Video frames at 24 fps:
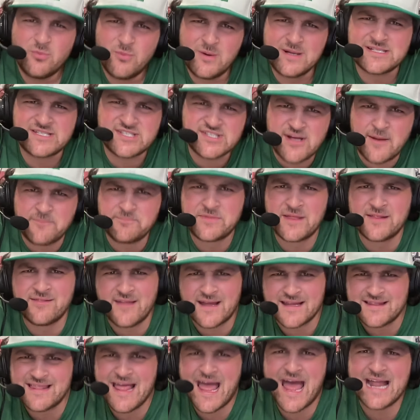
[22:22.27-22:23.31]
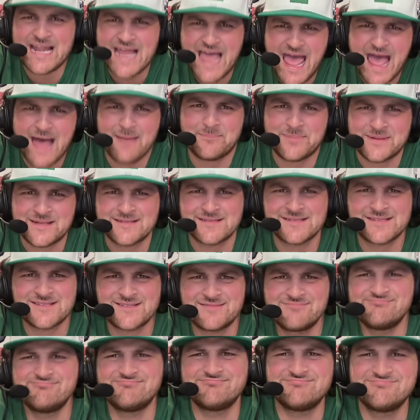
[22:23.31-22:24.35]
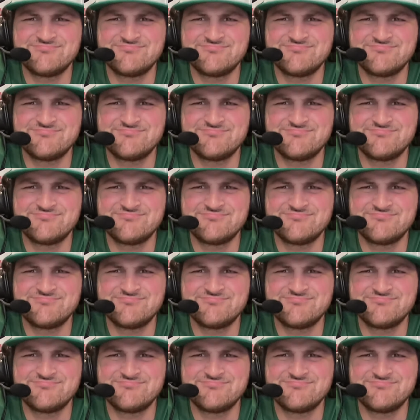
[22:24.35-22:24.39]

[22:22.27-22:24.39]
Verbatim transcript: when something like that happens?